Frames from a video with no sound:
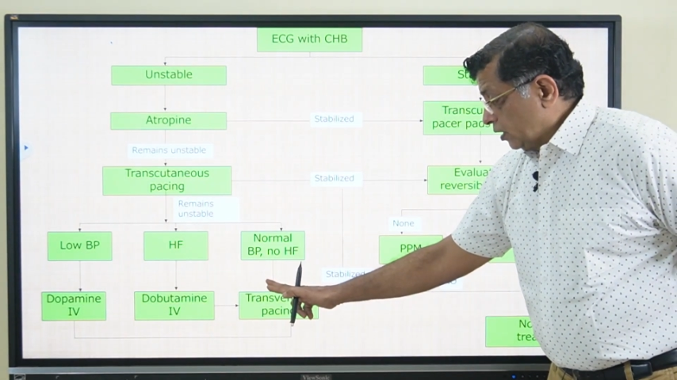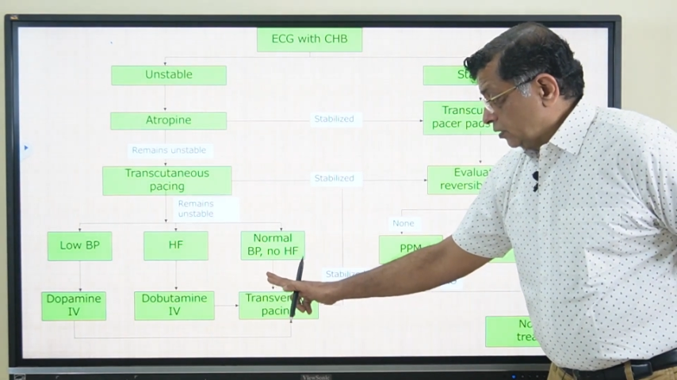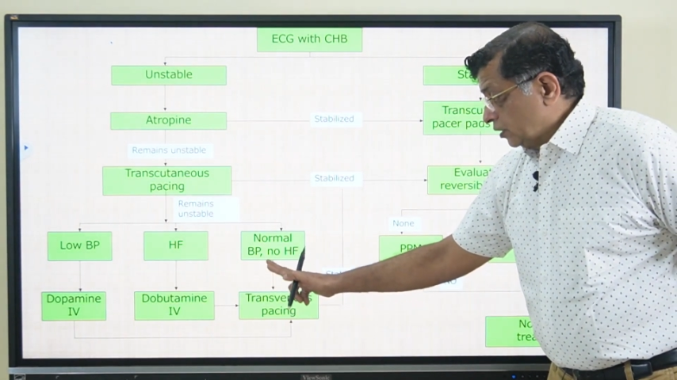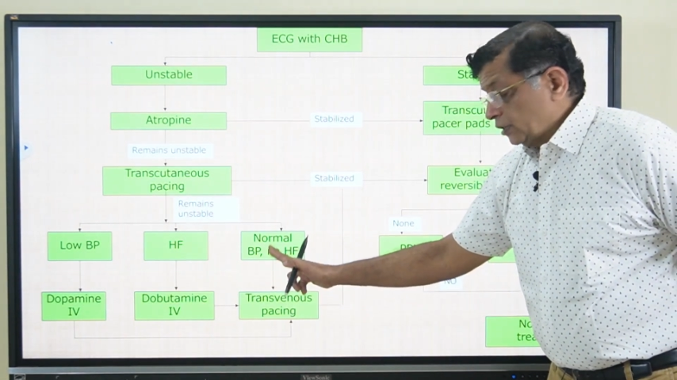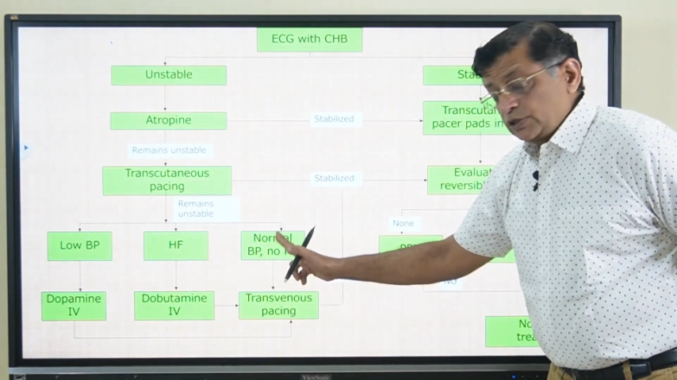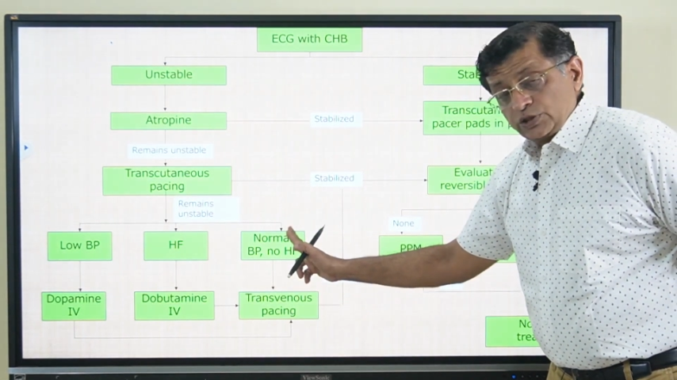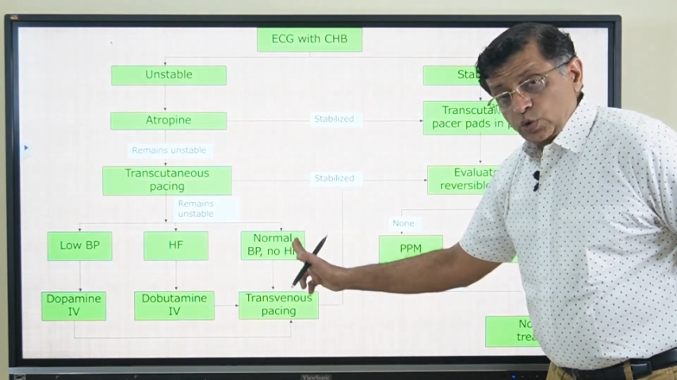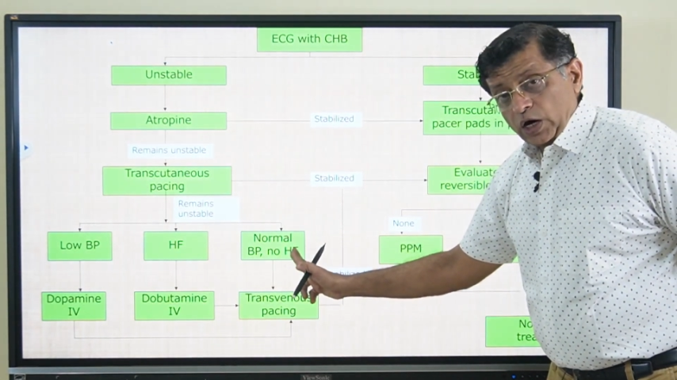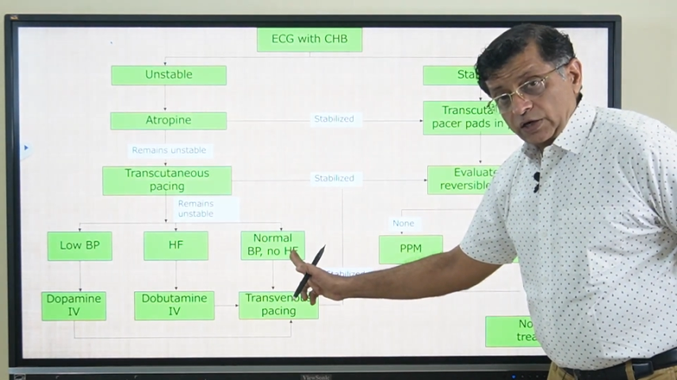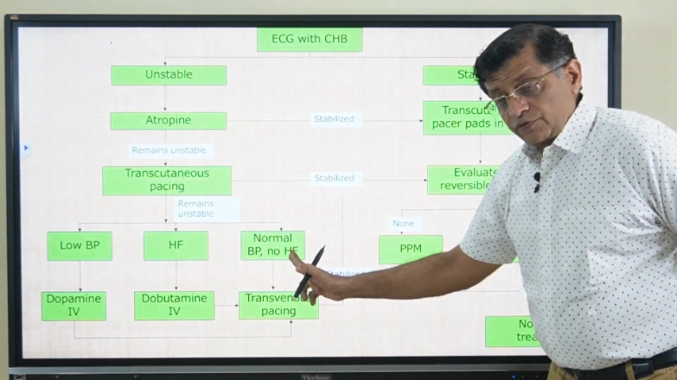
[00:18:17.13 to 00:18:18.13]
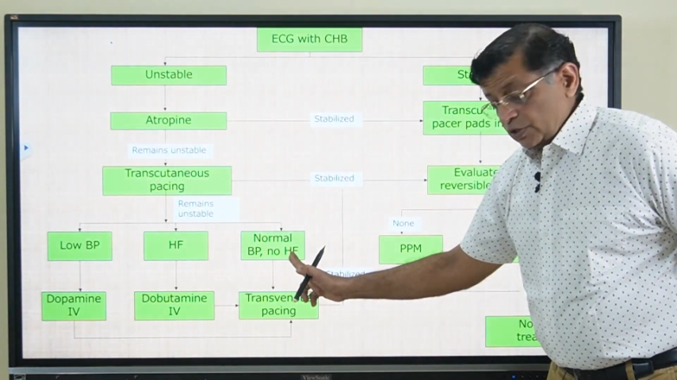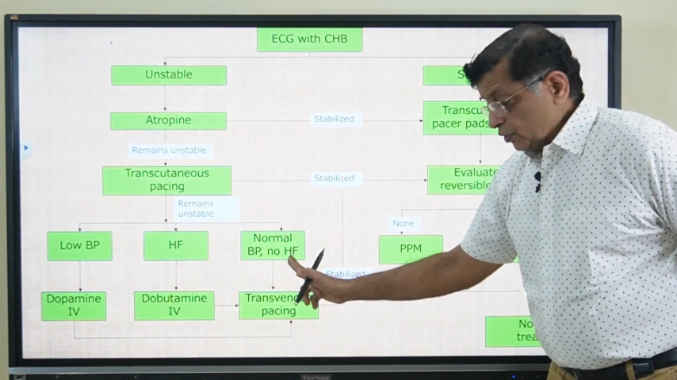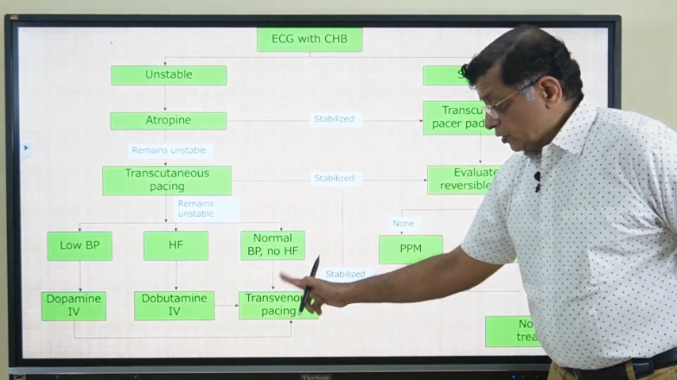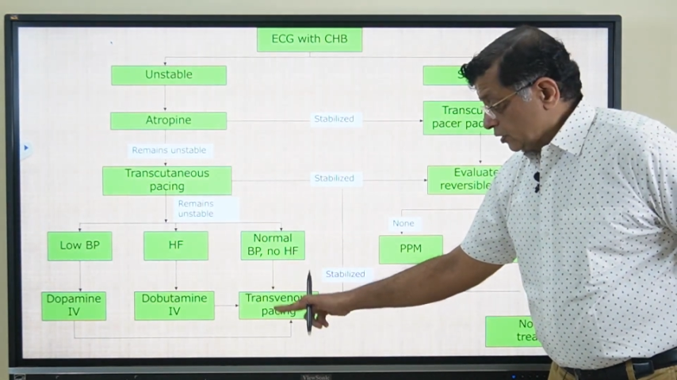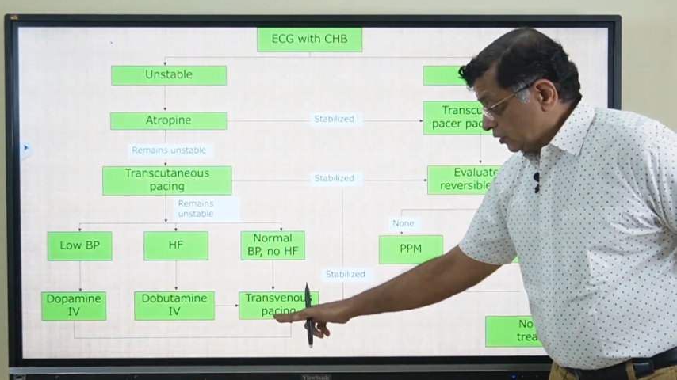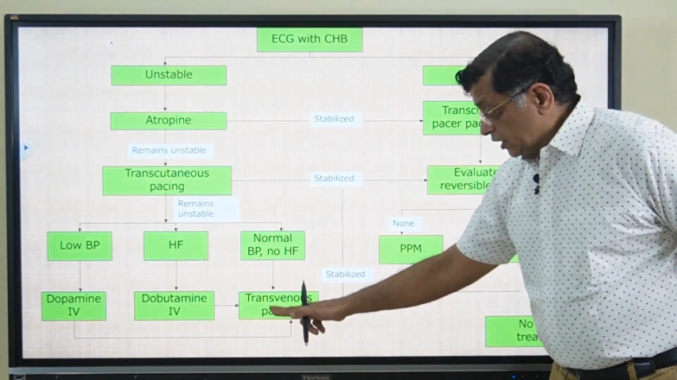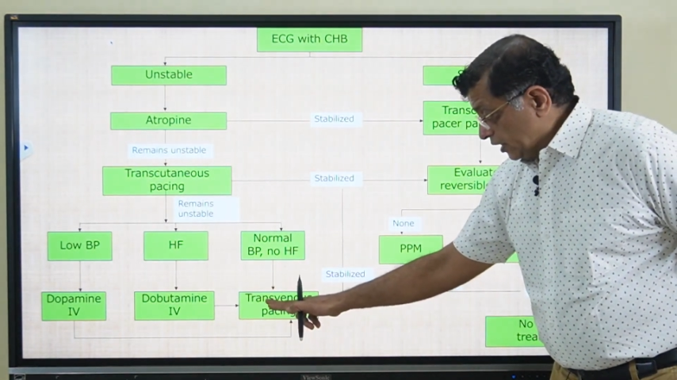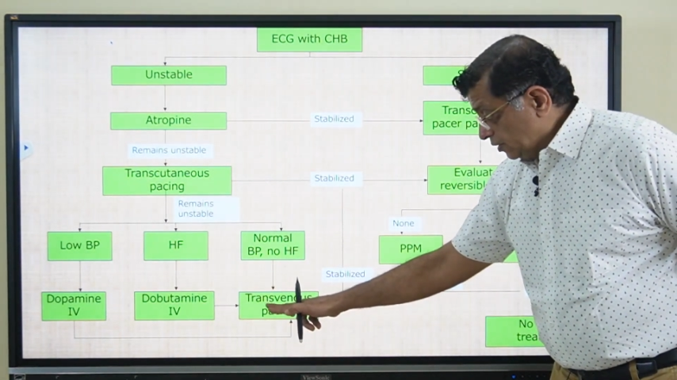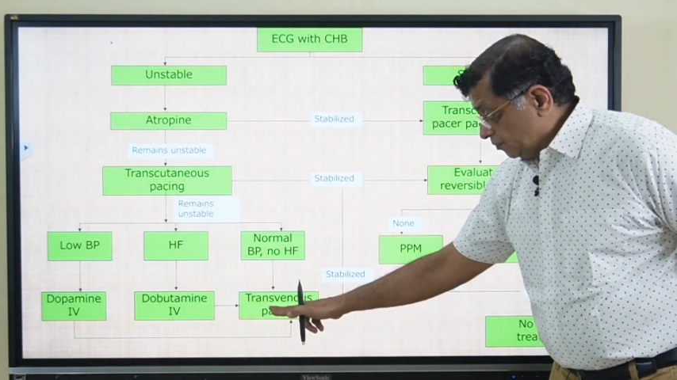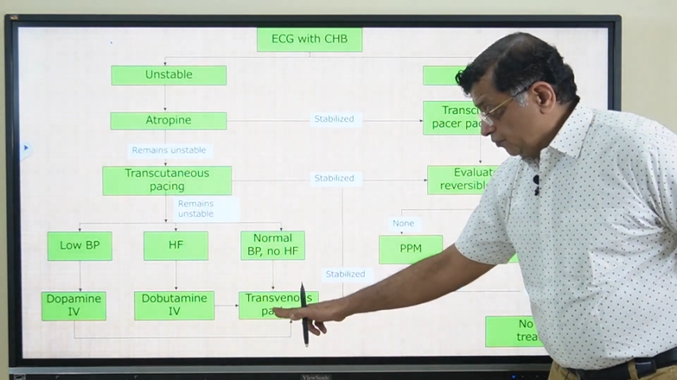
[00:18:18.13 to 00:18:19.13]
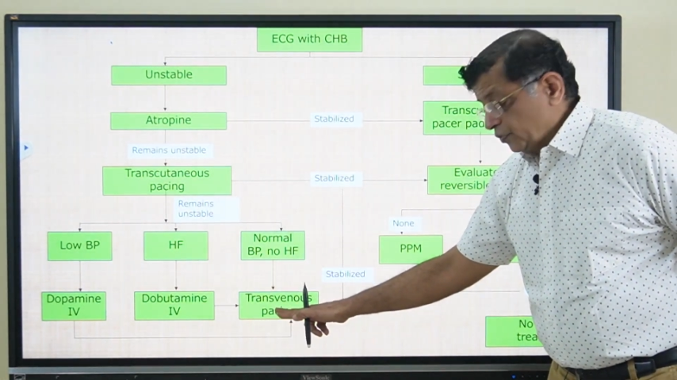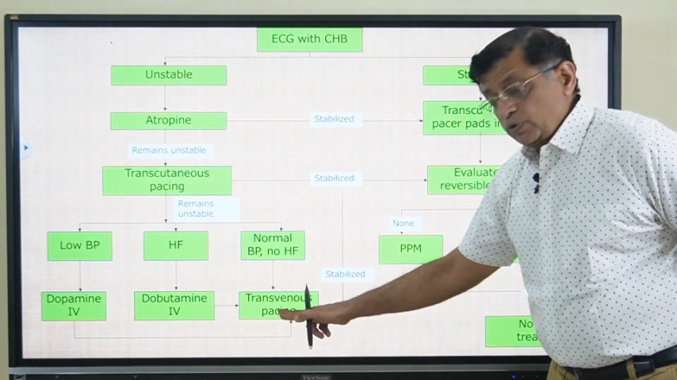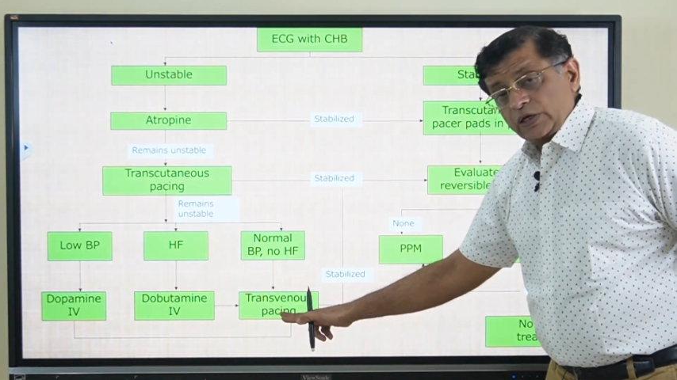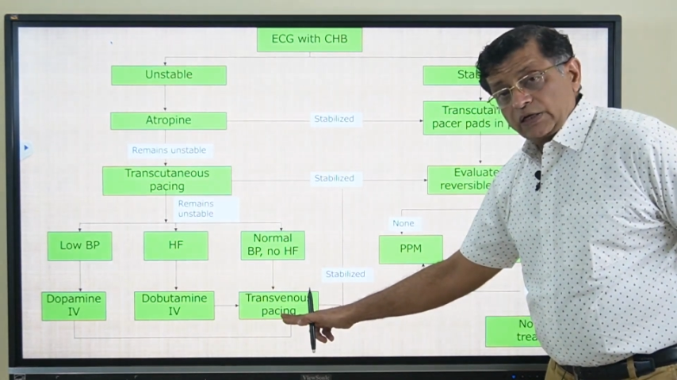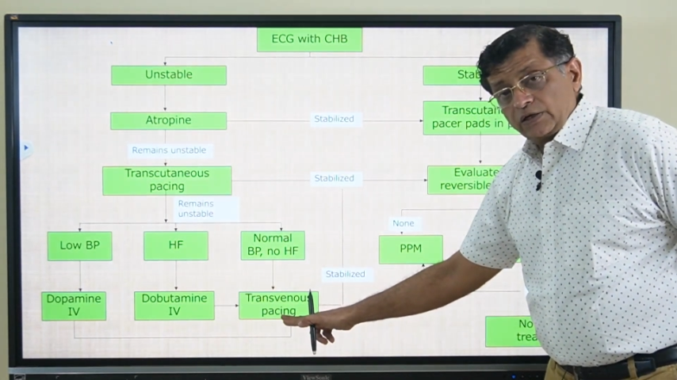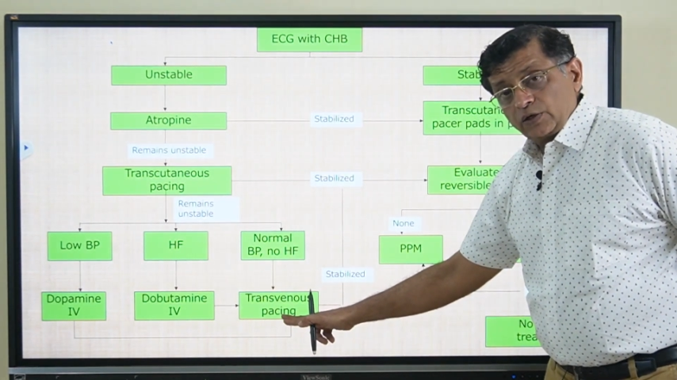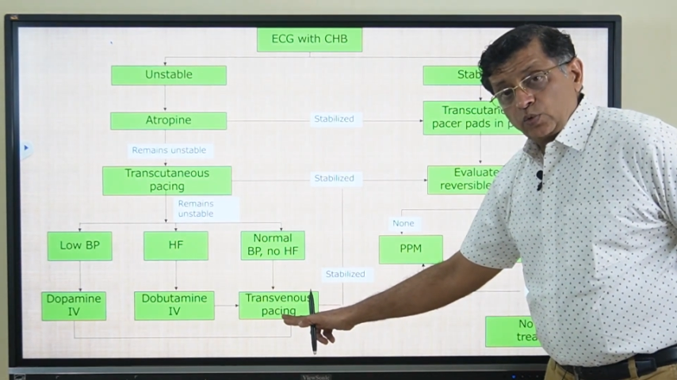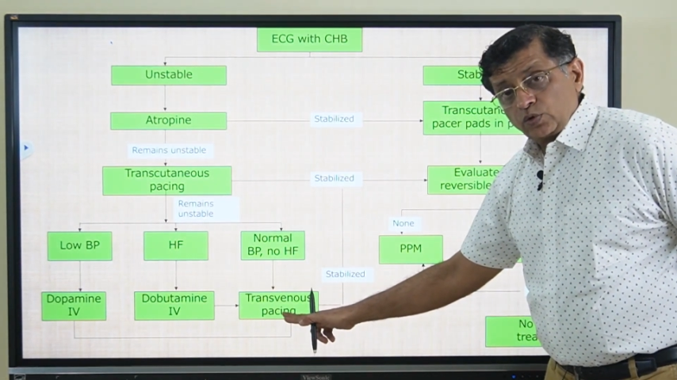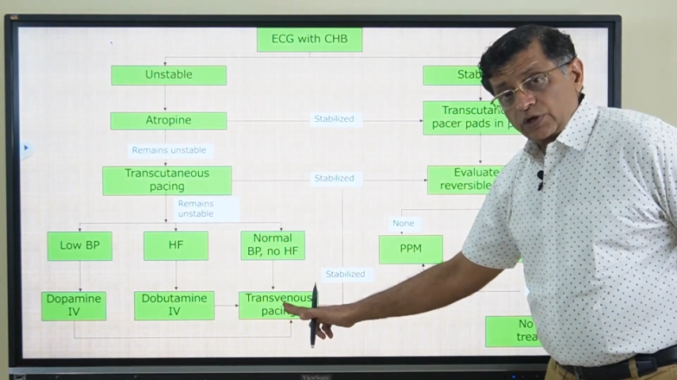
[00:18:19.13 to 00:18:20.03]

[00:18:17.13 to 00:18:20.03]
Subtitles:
there is no heart failure, then you can do